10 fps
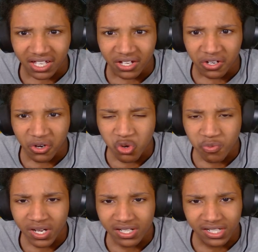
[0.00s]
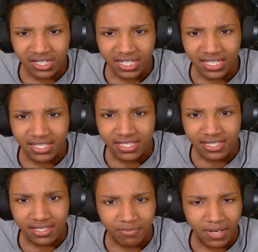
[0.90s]
Oh my goodness,
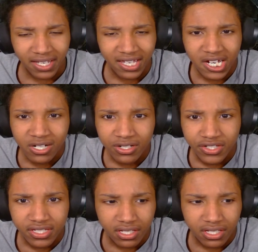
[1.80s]
my ears.